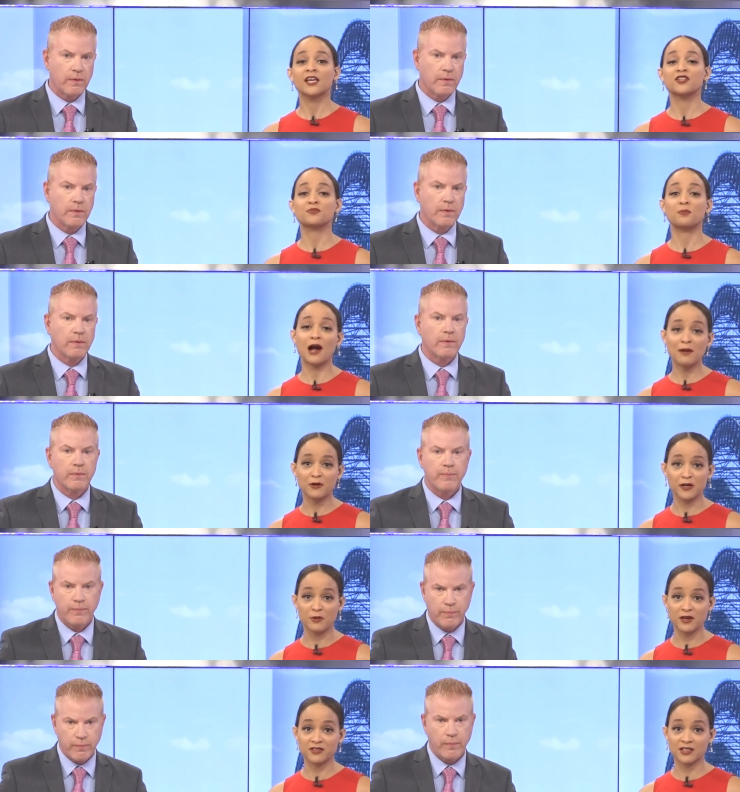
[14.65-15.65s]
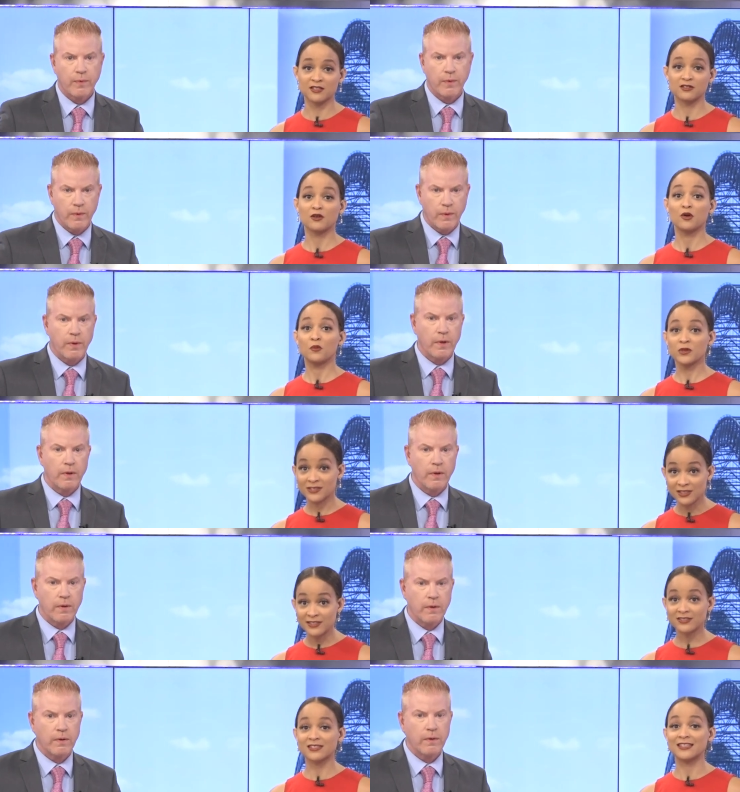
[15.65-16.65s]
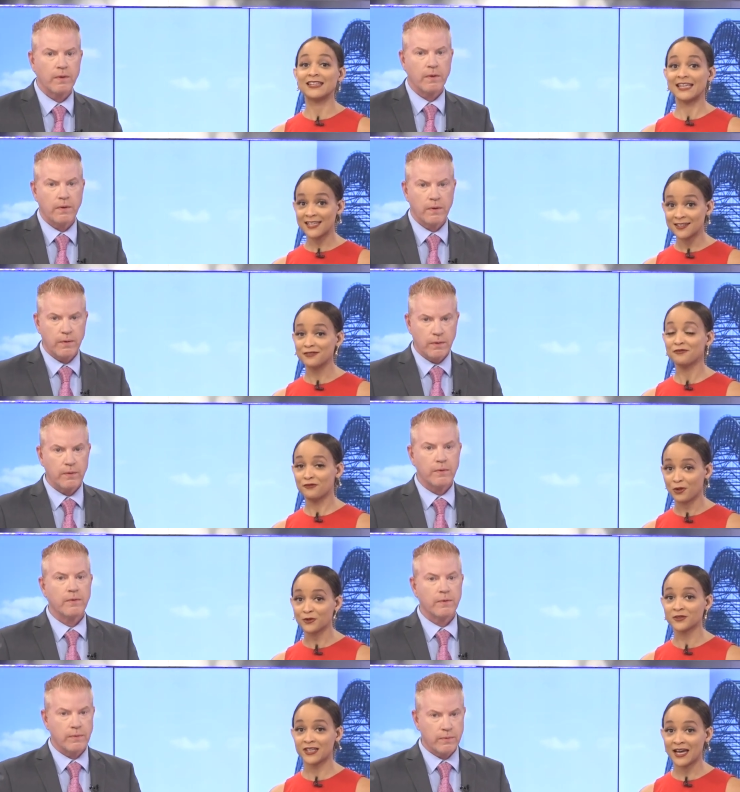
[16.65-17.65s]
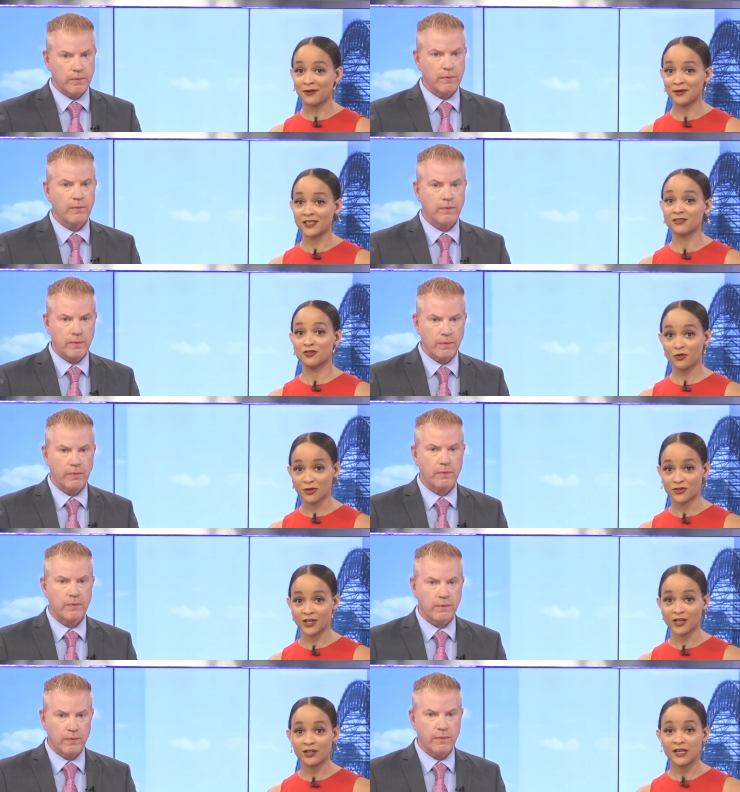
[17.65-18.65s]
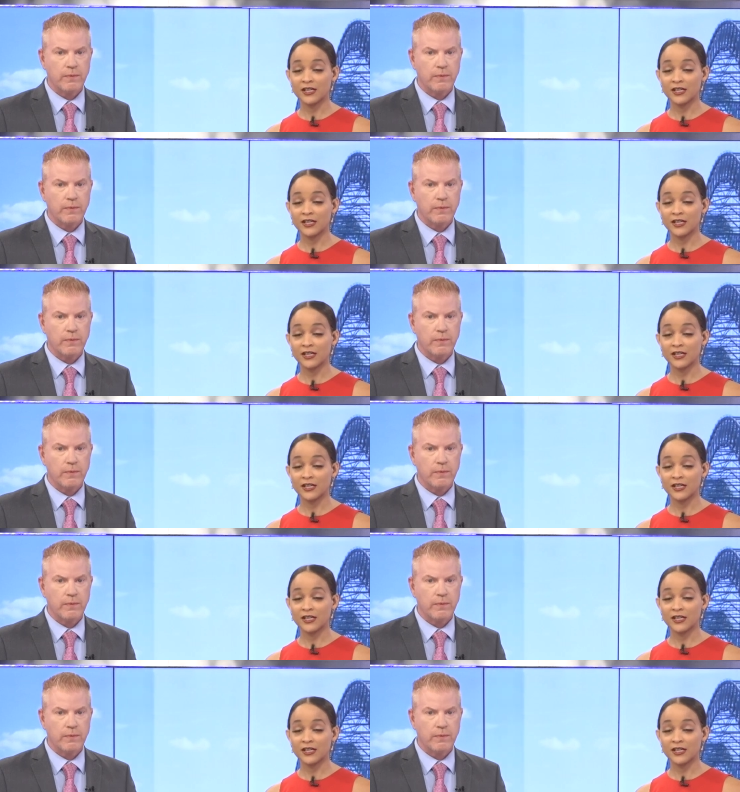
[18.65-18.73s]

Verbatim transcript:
Speaker 1: His primary residence was listed in Fulton County, Georgia.